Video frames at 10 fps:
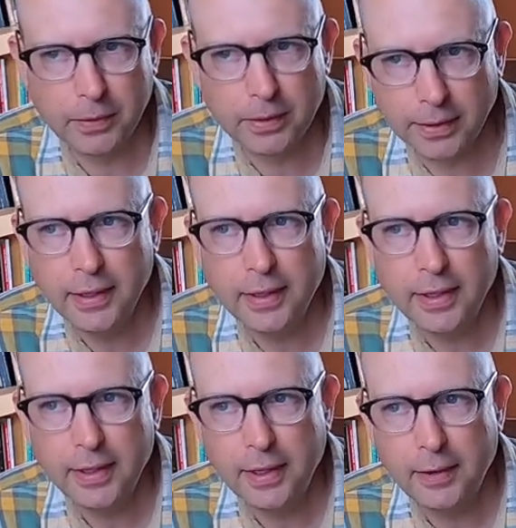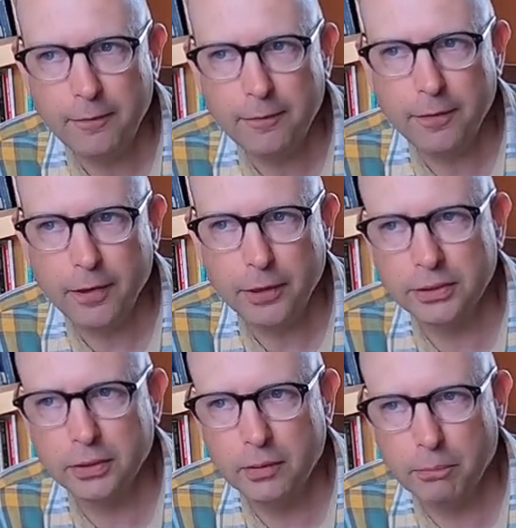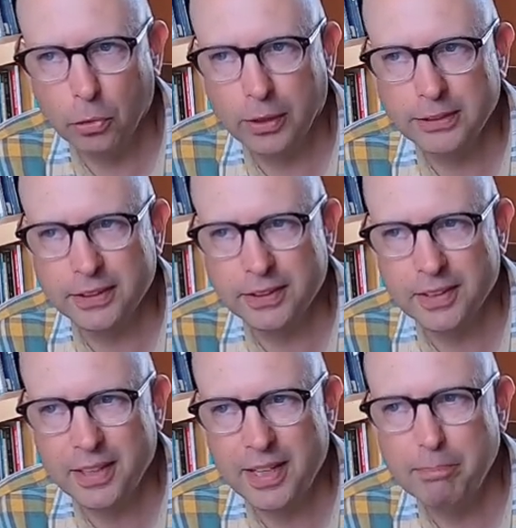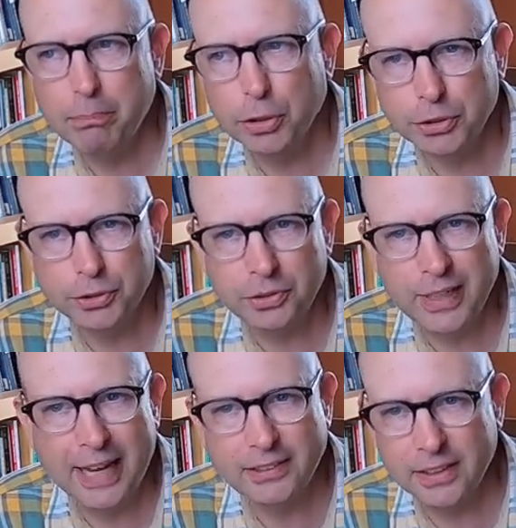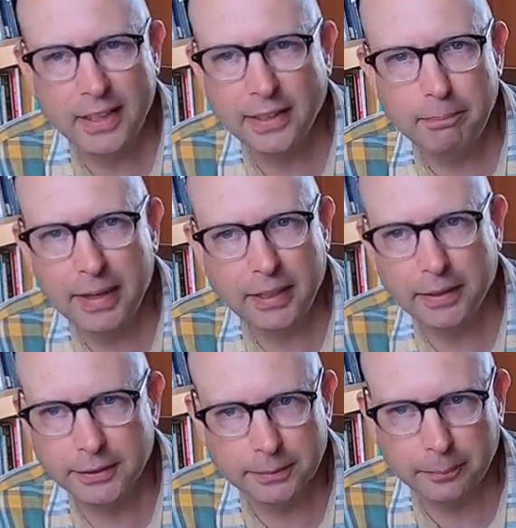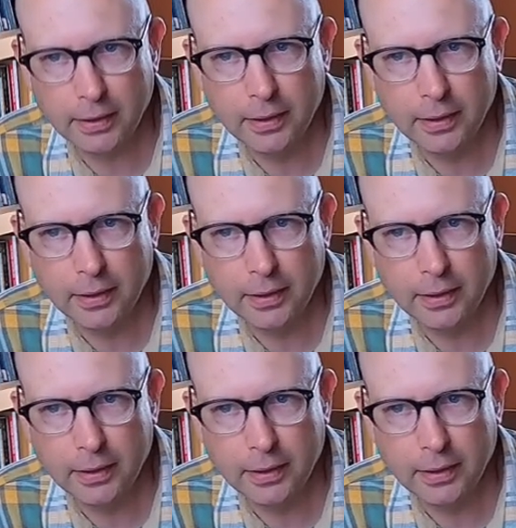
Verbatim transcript: Today, it functions more as an impersonal tallying mechanism.